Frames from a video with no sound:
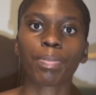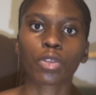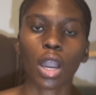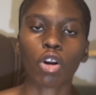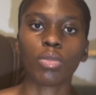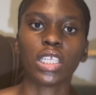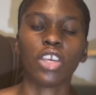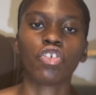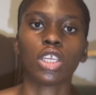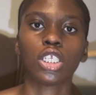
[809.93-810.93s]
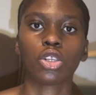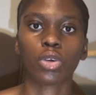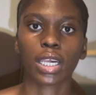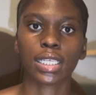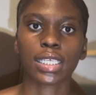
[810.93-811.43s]
accommodation is
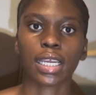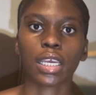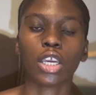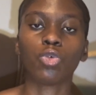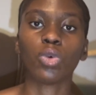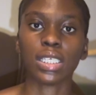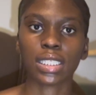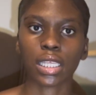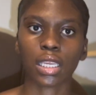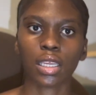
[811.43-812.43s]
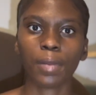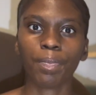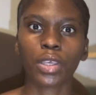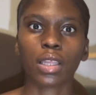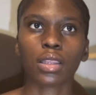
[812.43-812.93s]
located in Westdene,
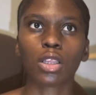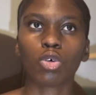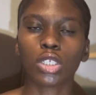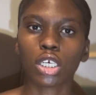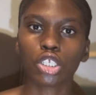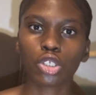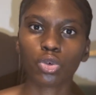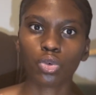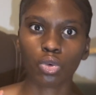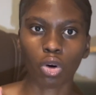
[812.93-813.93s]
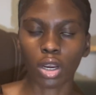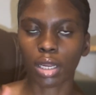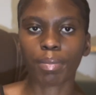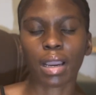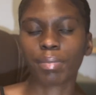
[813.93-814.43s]
closer to
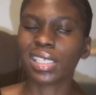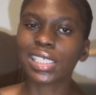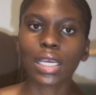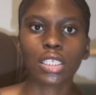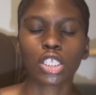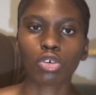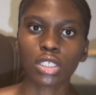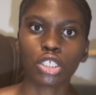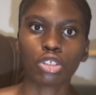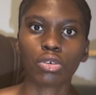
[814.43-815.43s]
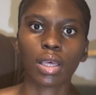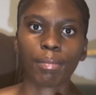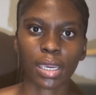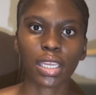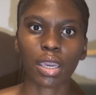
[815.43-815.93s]
Auckland Park. Basically, it's closer to the
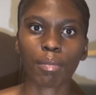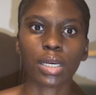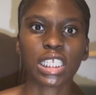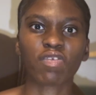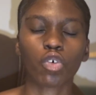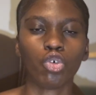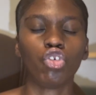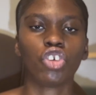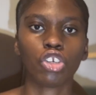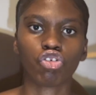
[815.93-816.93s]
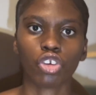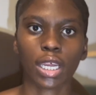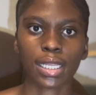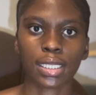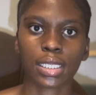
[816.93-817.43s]
main campus for UJ
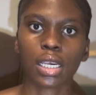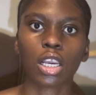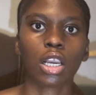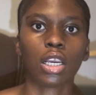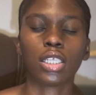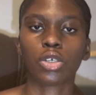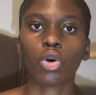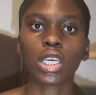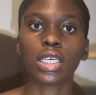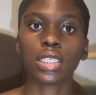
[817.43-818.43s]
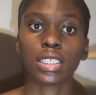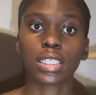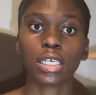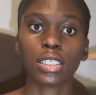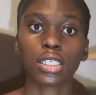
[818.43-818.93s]
students. It's a walking
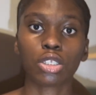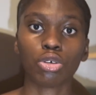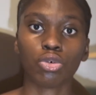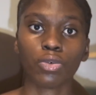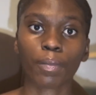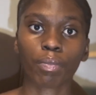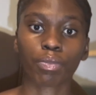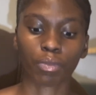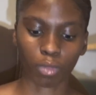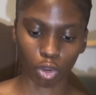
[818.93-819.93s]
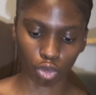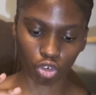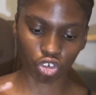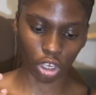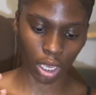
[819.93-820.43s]
distance to
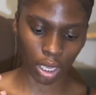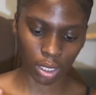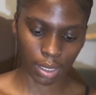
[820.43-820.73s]
UJ.